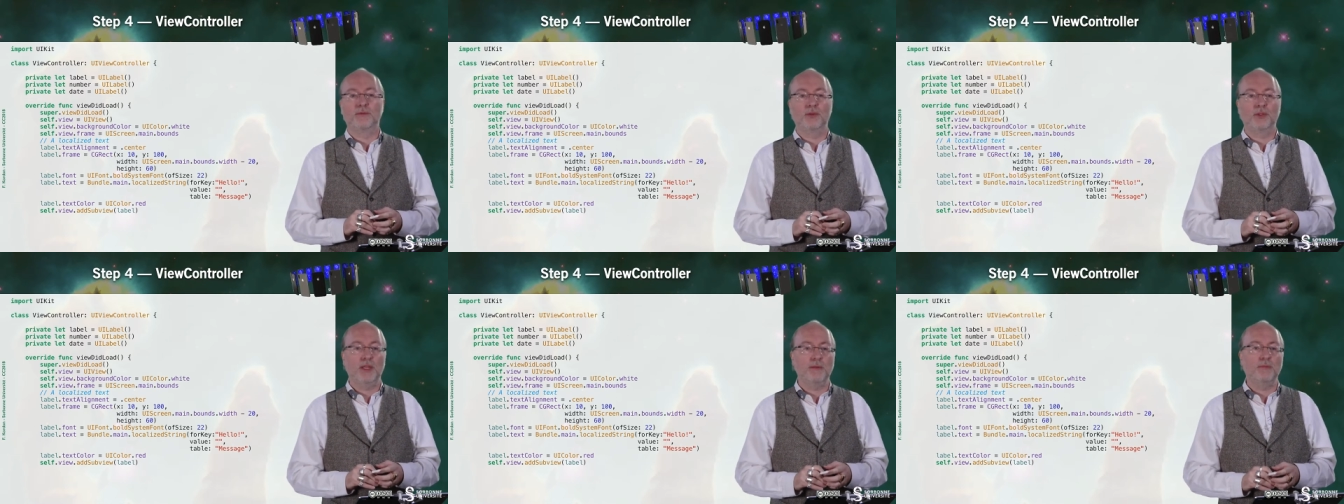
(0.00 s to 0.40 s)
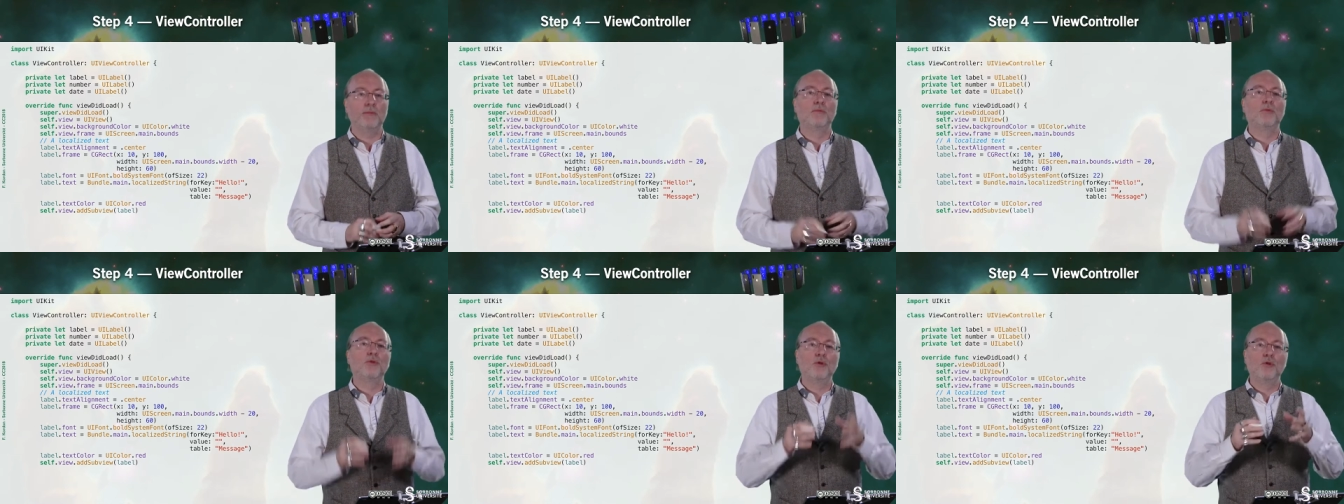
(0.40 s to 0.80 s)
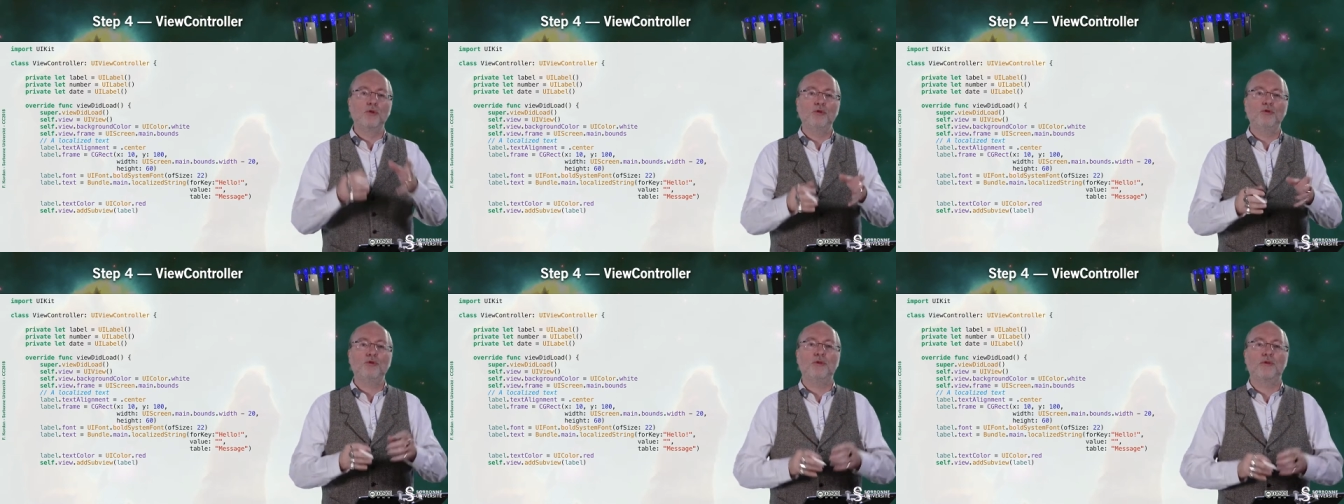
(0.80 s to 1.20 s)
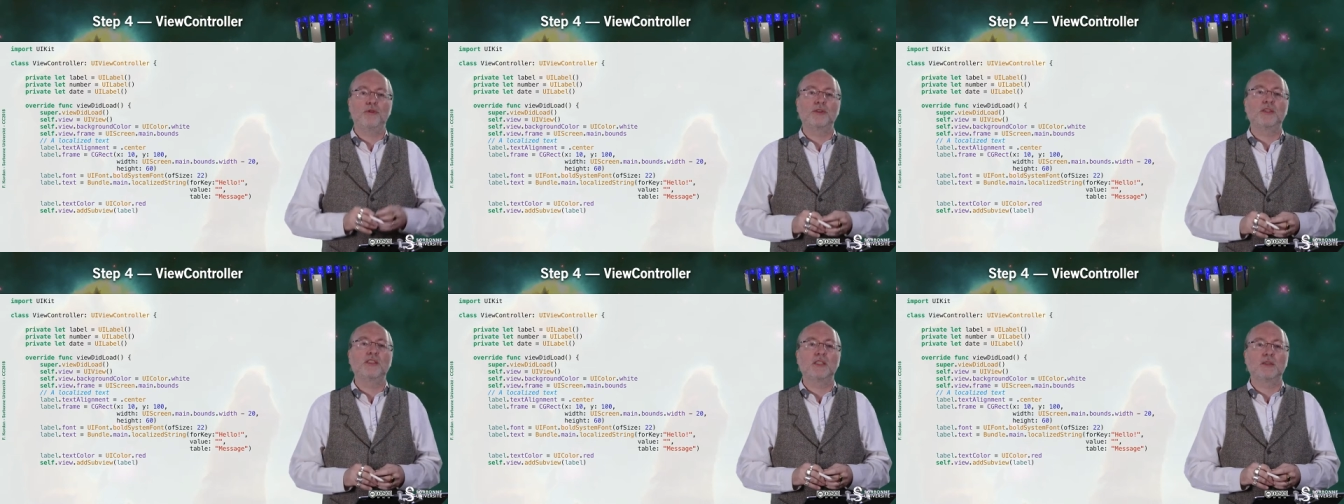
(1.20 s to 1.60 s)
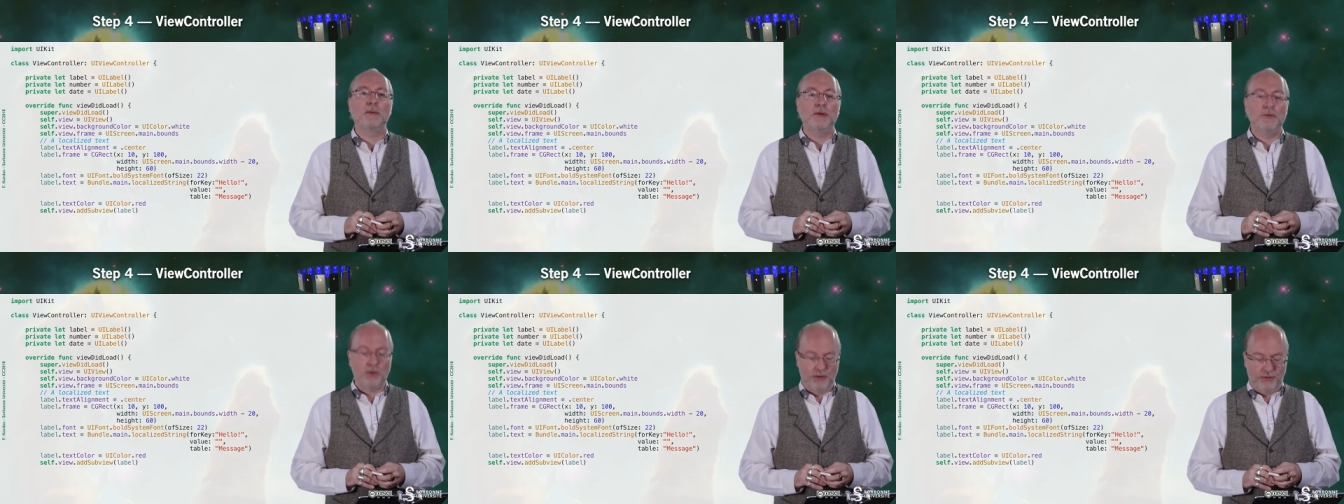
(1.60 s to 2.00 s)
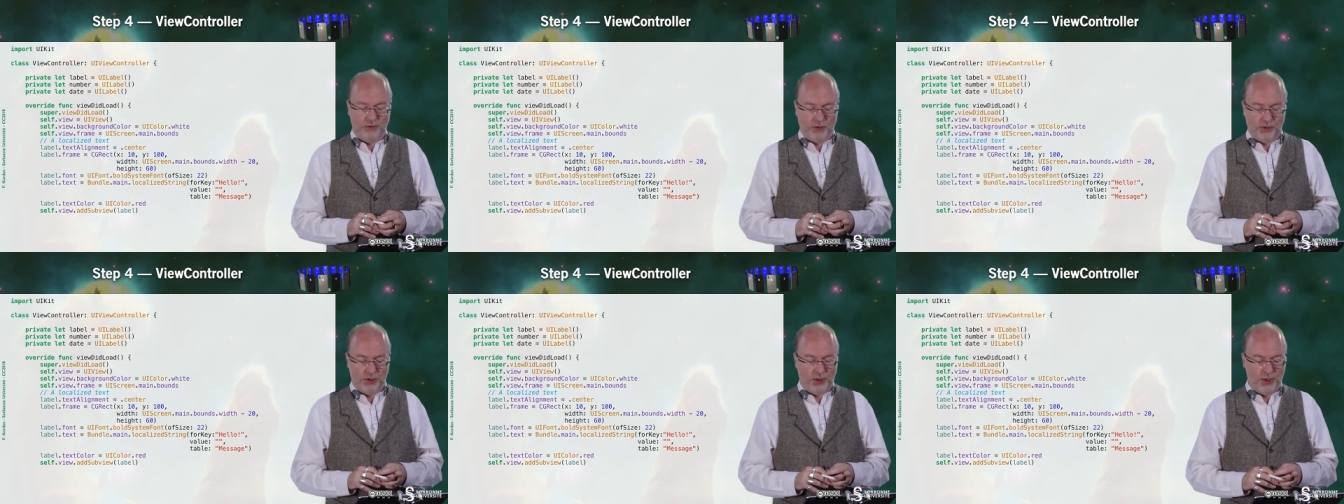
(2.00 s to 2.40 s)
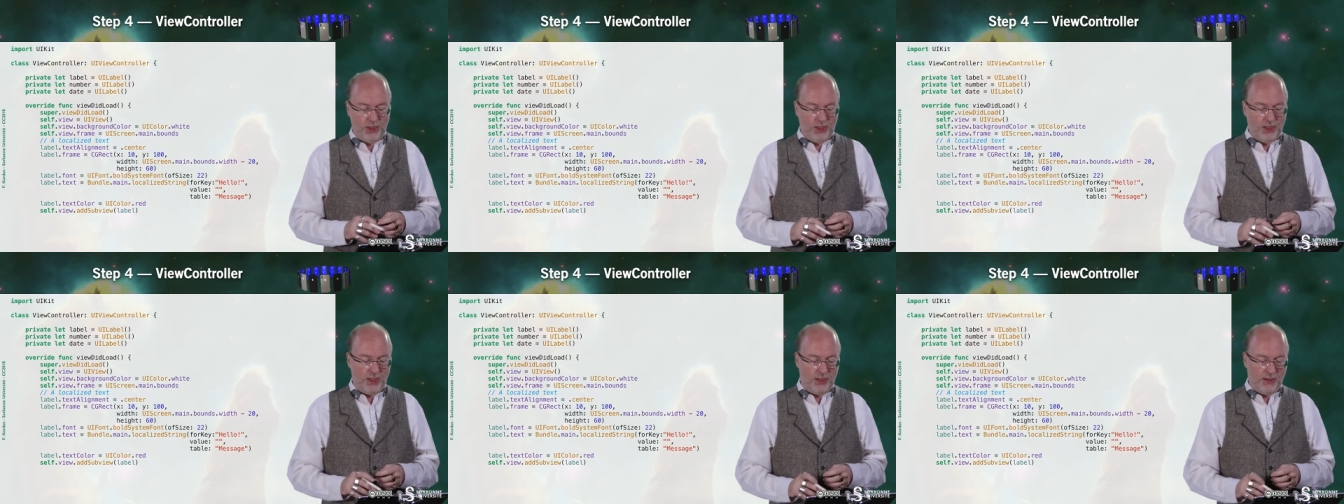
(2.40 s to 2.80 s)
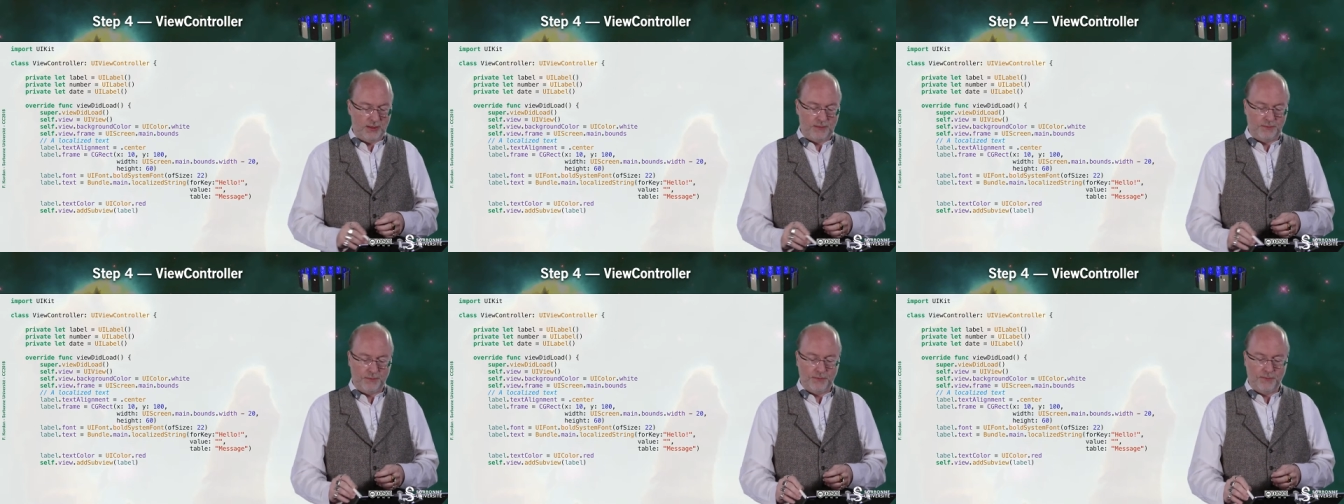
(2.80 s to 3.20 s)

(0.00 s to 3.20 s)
Okay, go to the fantastic manual for such details.